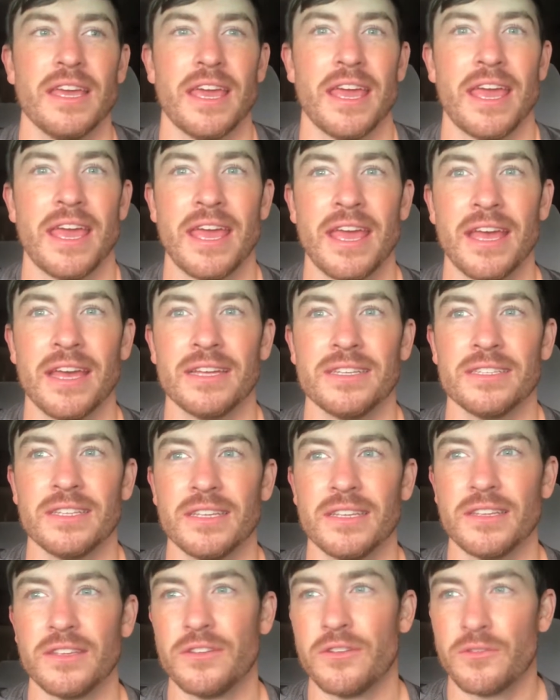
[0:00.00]
and
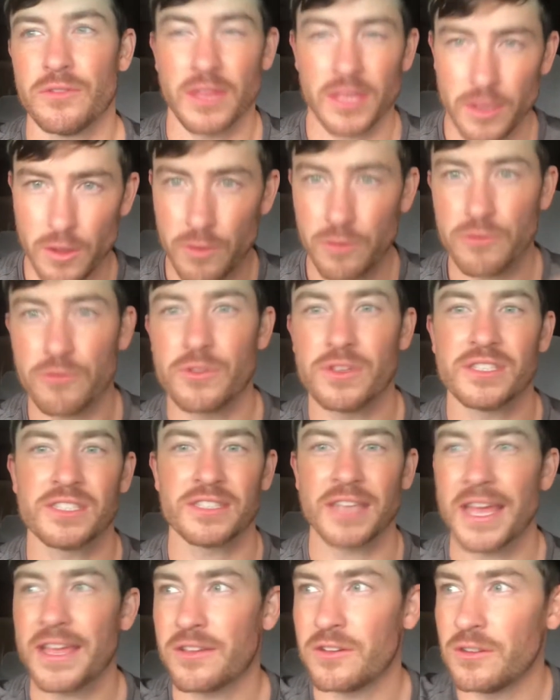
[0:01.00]
they go through this
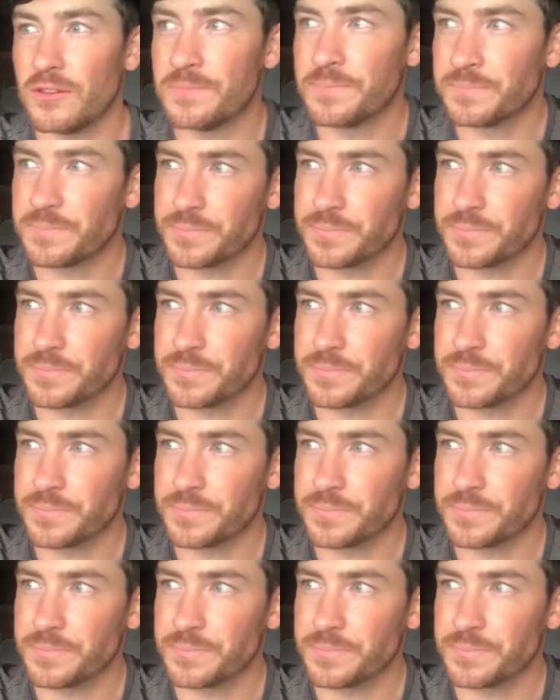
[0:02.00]
cycle.